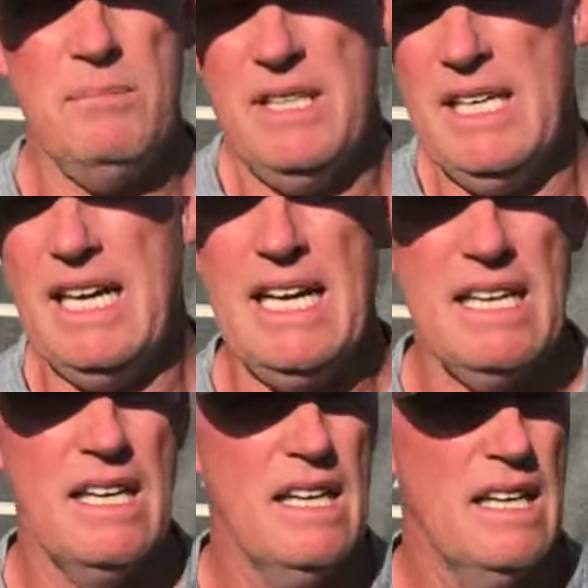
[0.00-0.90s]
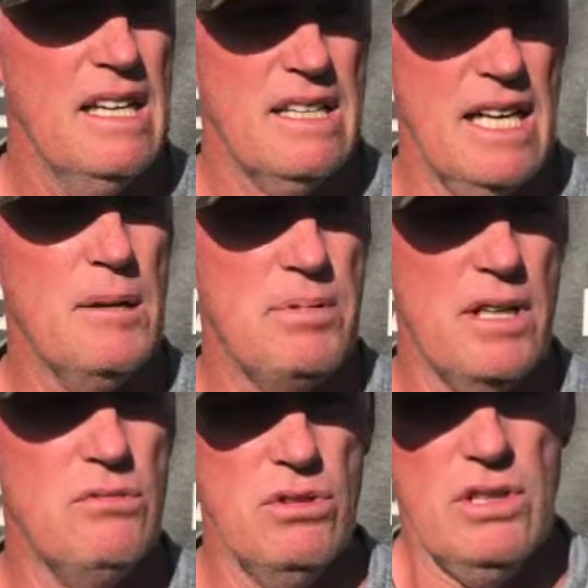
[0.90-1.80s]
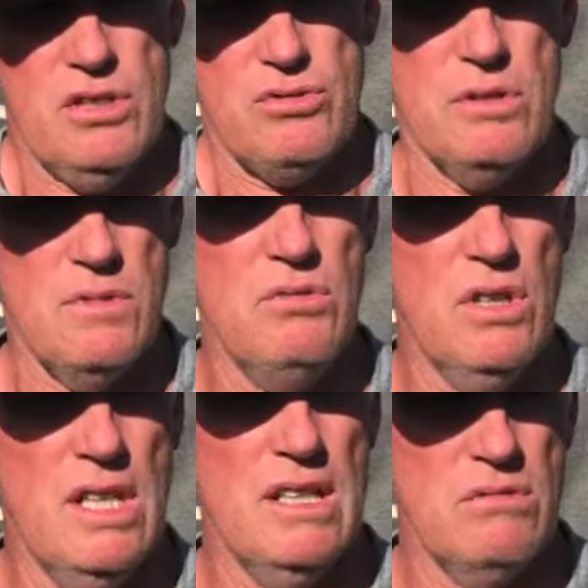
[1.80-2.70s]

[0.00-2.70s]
I mean, the guy played really extremely well,